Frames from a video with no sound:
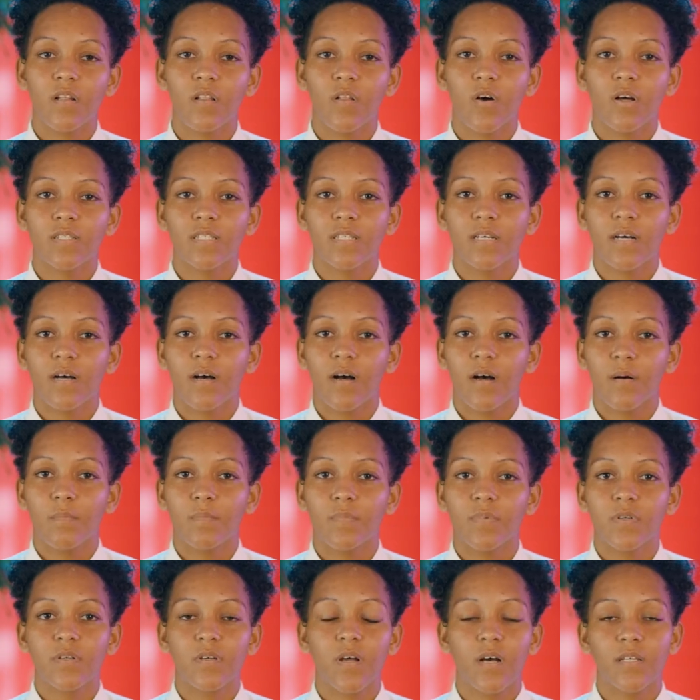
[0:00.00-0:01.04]
a lot of
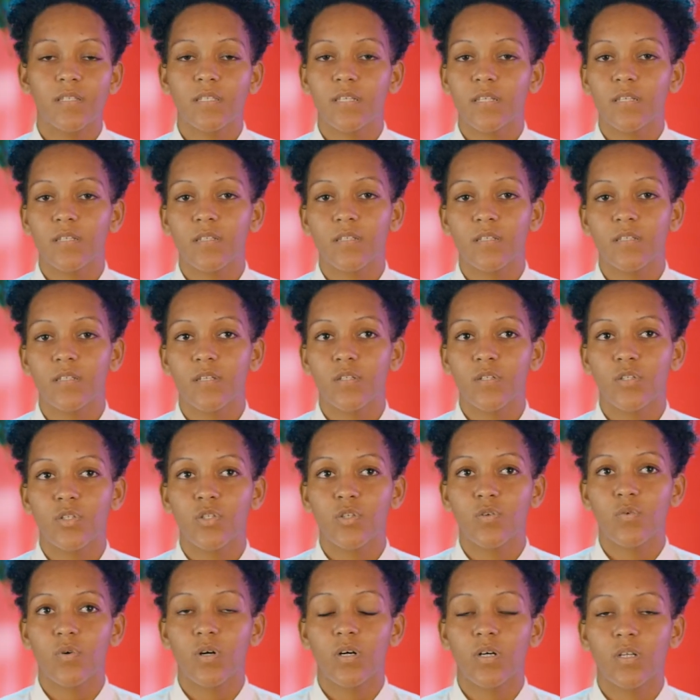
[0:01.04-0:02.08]
um, cuttings and so